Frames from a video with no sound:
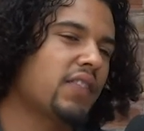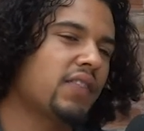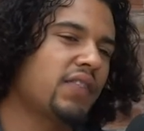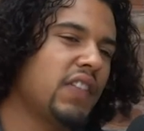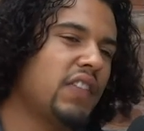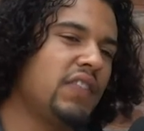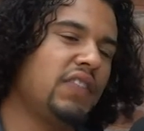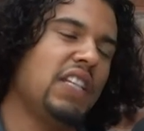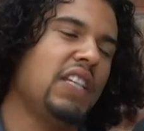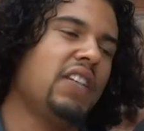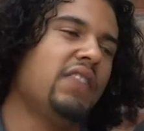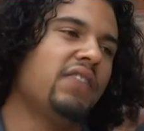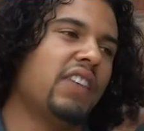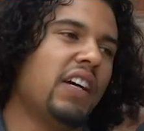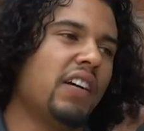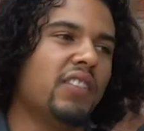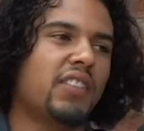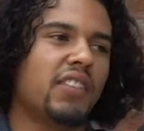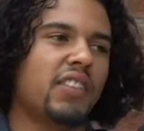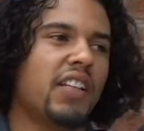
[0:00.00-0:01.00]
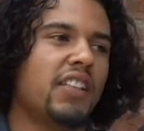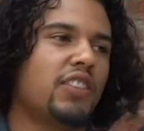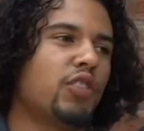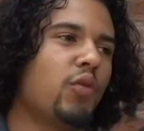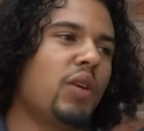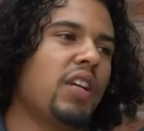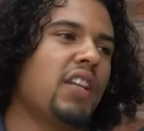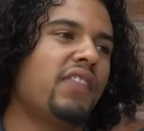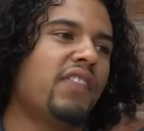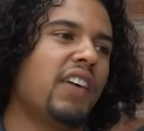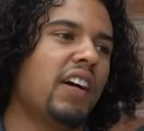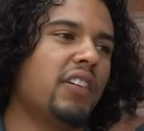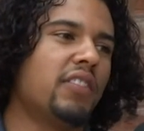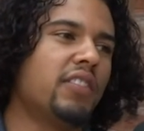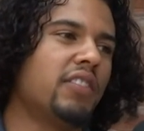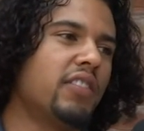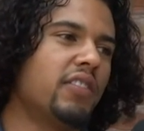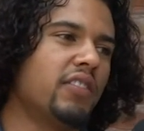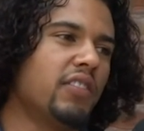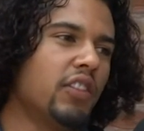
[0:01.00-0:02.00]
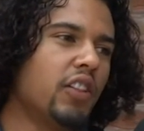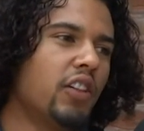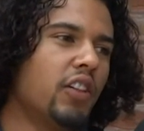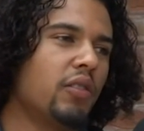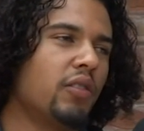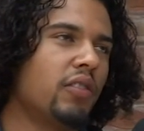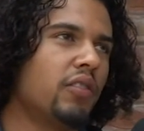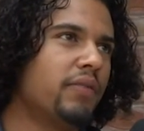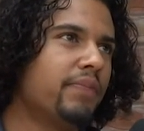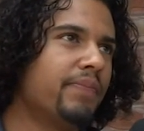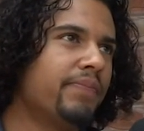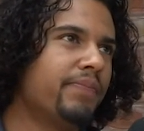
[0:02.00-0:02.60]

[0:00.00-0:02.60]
15,000 and 20,000, you know?